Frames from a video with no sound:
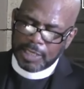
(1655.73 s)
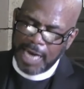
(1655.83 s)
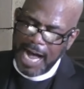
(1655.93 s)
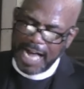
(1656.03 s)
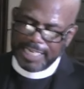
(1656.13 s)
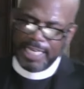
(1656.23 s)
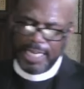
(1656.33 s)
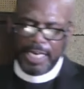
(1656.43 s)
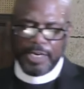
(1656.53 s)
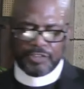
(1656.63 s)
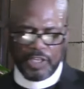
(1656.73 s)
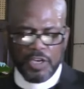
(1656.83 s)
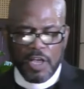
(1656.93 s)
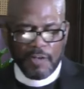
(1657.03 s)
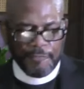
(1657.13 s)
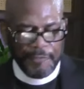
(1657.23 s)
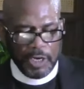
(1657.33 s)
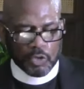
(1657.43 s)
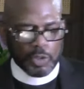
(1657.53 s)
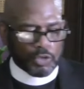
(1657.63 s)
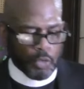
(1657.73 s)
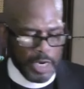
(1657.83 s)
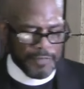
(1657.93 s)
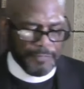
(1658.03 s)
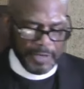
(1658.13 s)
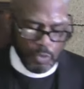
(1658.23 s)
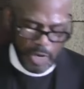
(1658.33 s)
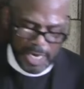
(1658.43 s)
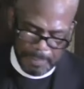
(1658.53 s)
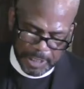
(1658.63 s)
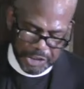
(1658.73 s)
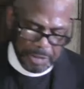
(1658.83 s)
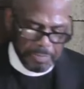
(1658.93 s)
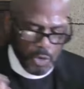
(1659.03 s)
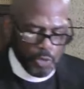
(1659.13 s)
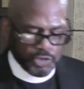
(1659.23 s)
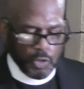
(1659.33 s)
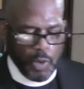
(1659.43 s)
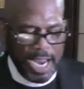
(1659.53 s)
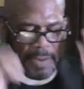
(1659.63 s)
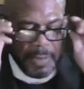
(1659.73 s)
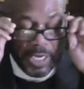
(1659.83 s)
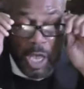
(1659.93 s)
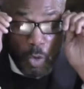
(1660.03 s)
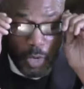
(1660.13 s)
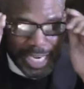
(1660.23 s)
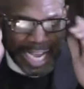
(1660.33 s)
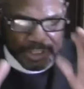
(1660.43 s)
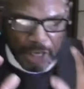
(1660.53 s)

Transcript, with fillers: God hears and filled with grief and weeping, she moves away, but we got